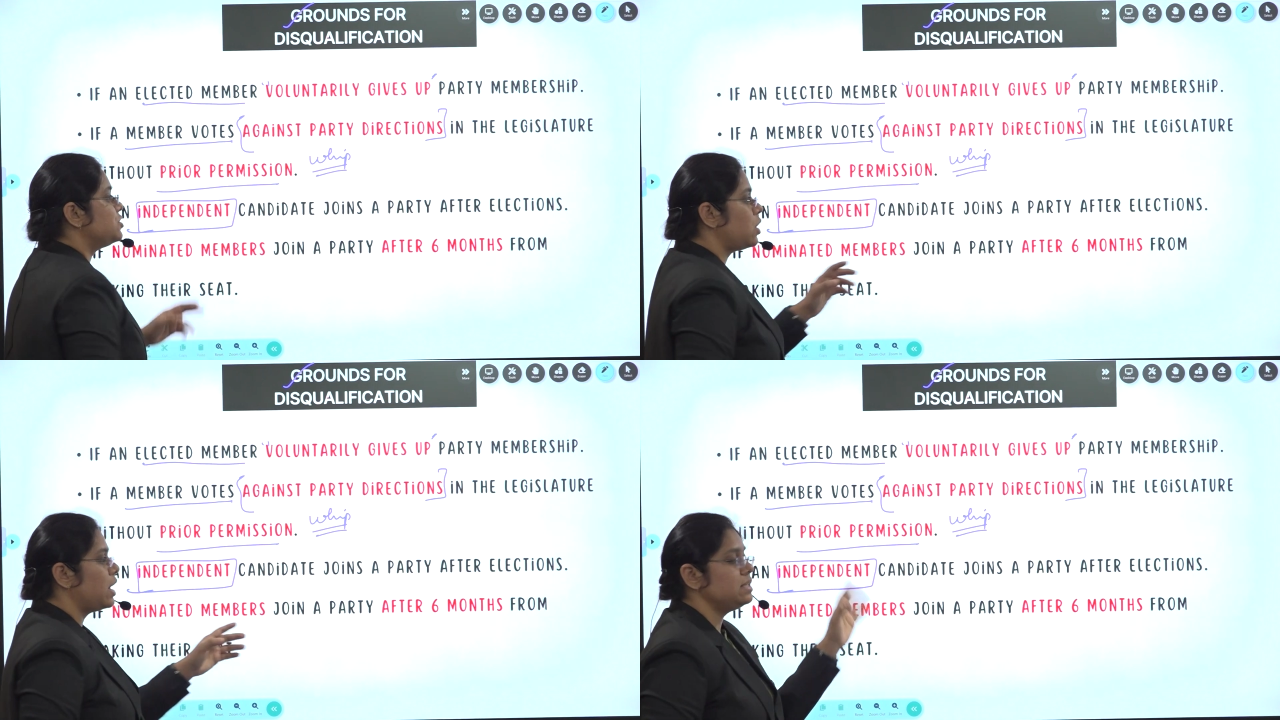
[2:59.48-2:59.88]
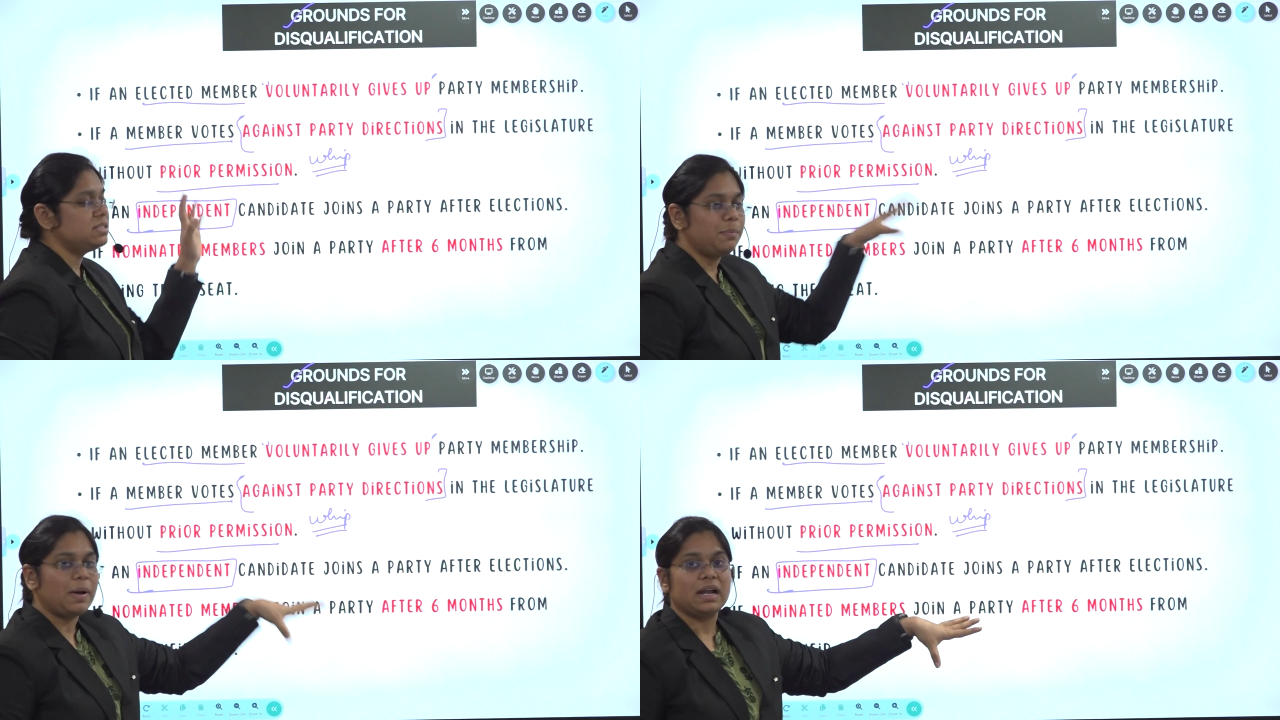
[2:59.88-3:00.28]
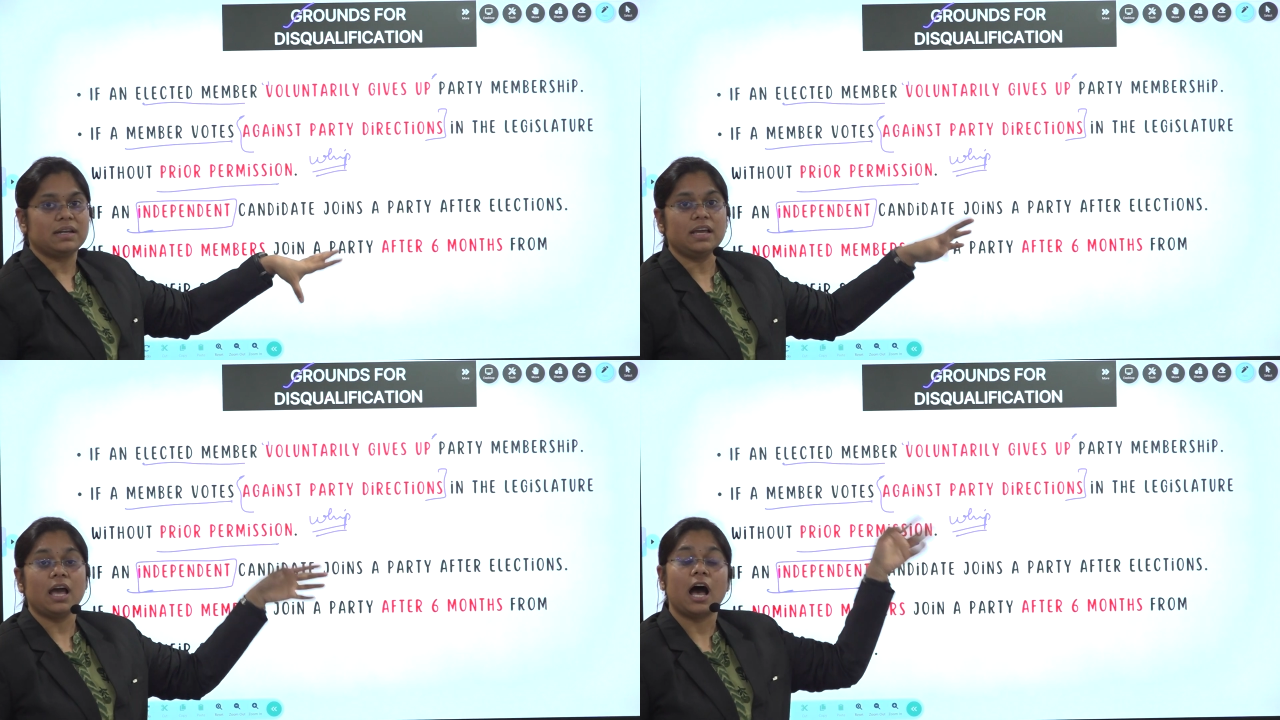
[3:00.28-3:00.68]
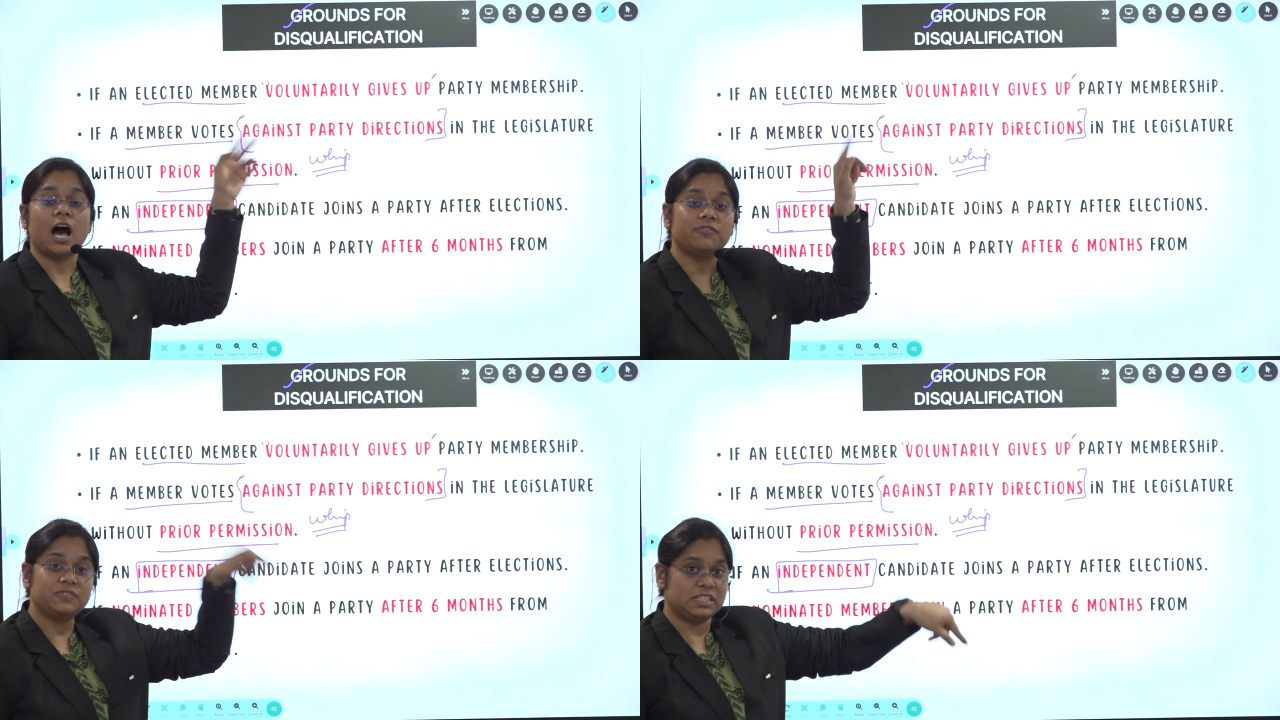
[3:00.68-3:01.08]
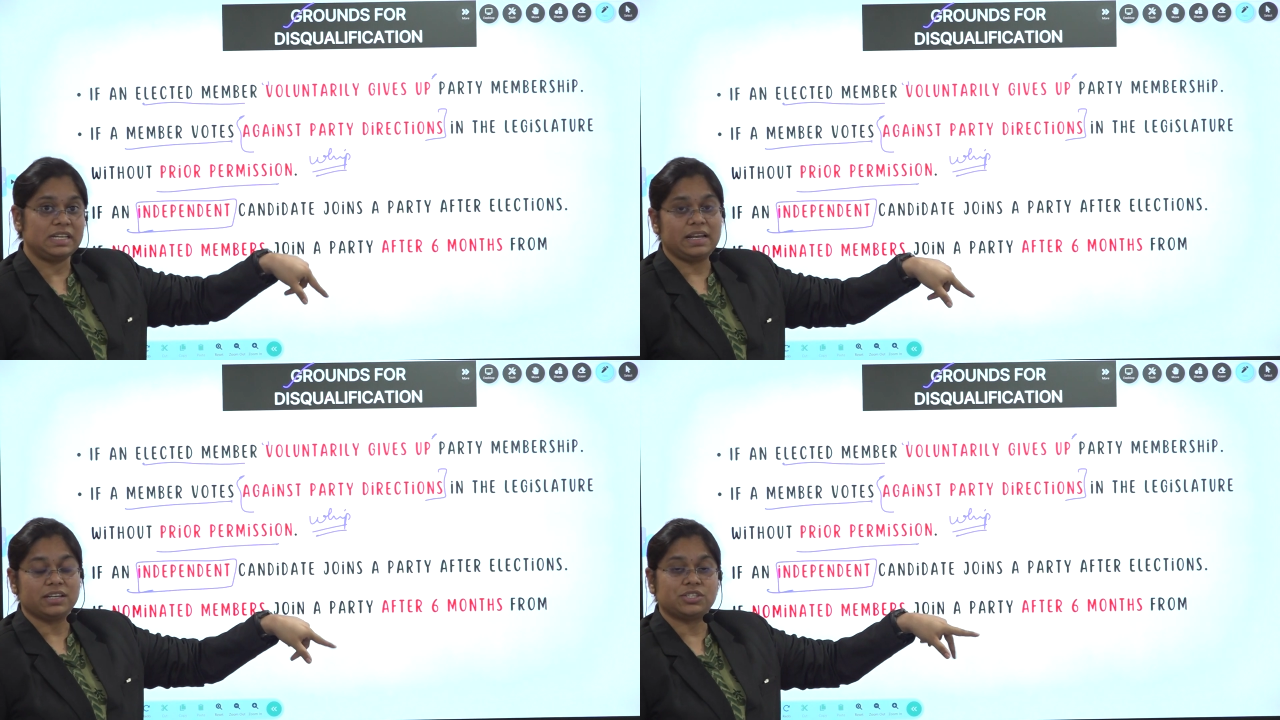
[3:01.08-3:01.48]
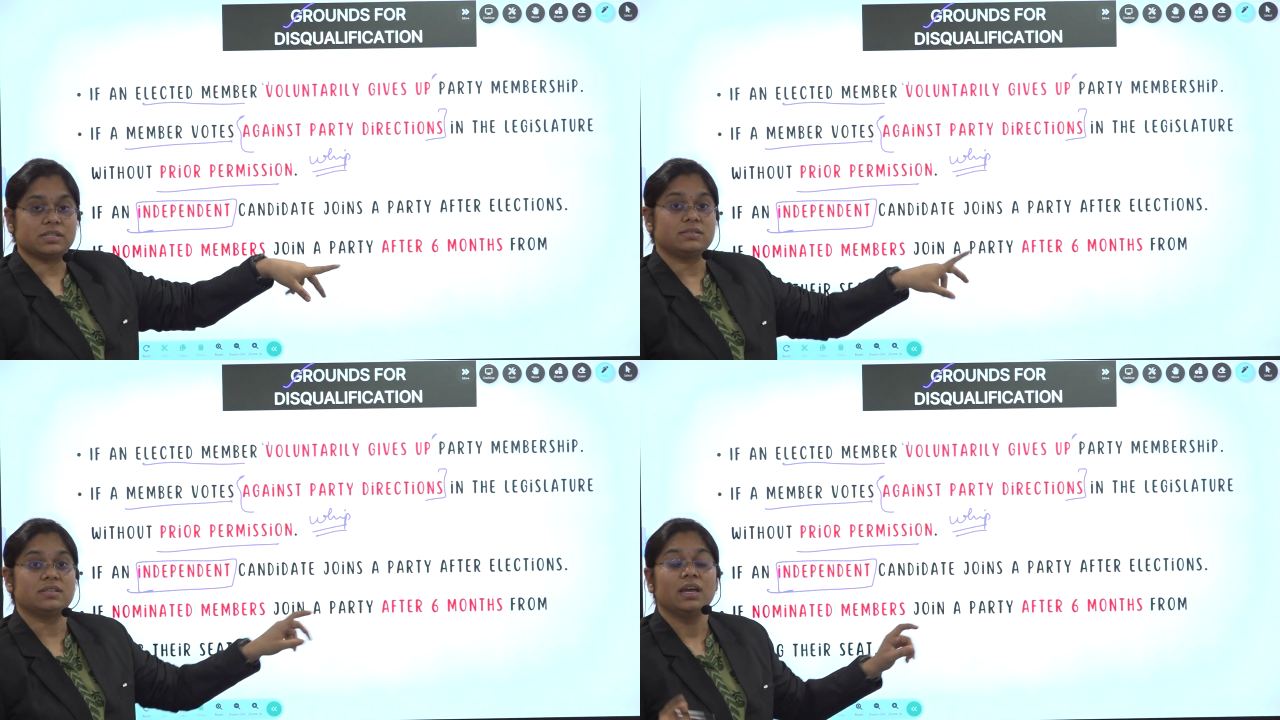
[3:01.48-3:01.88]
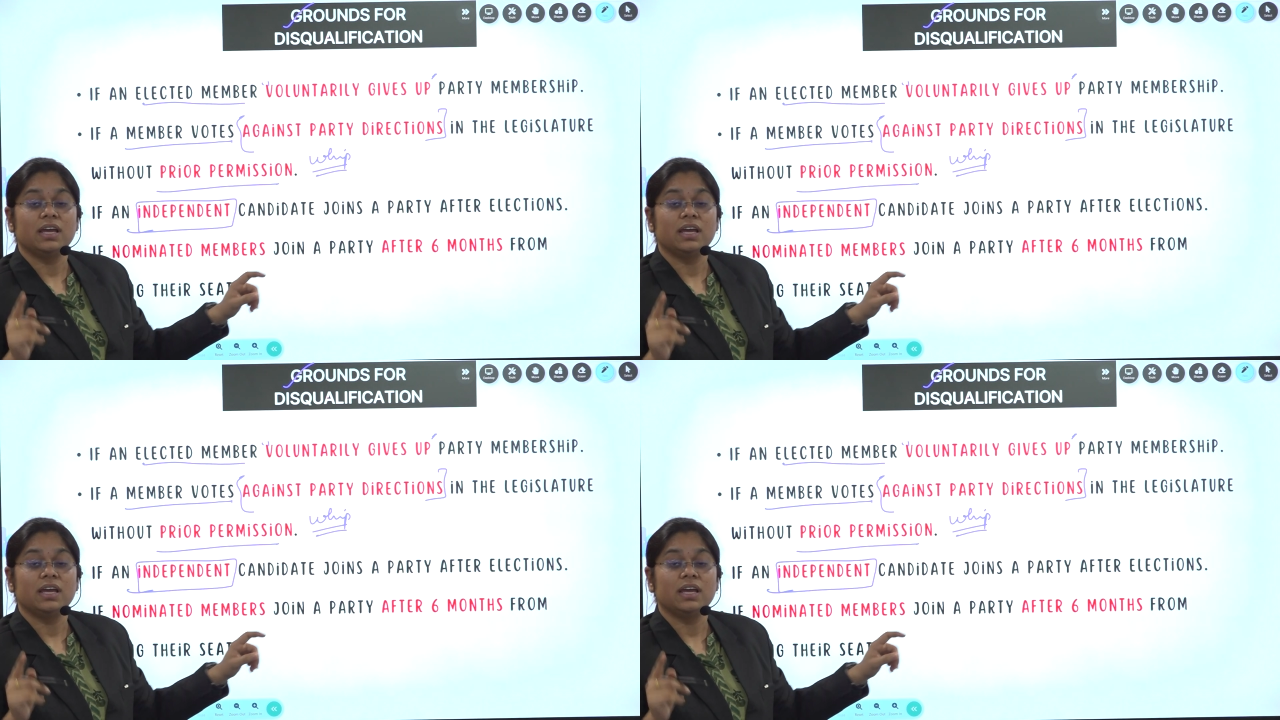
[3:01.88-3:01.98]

joins a party after the elections,